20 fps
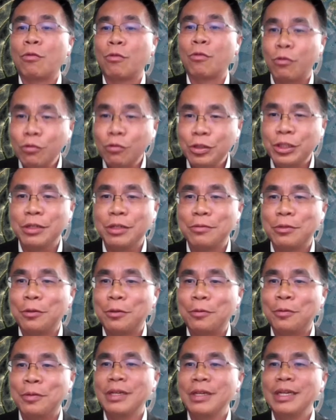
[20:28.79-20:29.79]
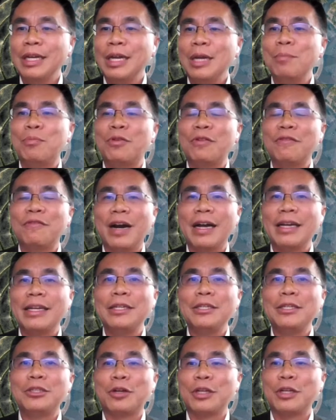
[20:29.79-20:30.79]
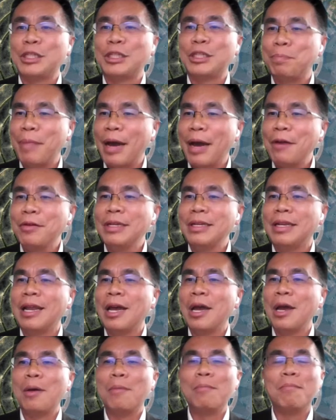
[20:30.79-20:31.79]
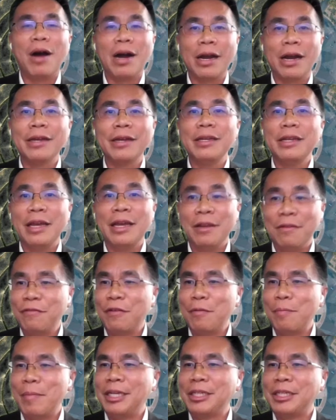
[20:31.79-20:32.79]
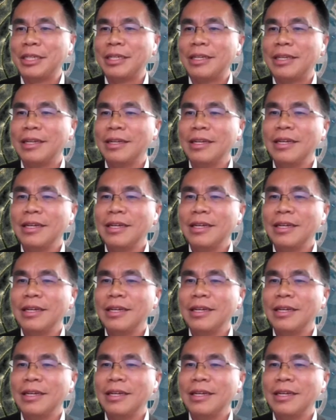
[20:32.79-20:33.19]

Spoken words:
crucial role in providing transparent market information.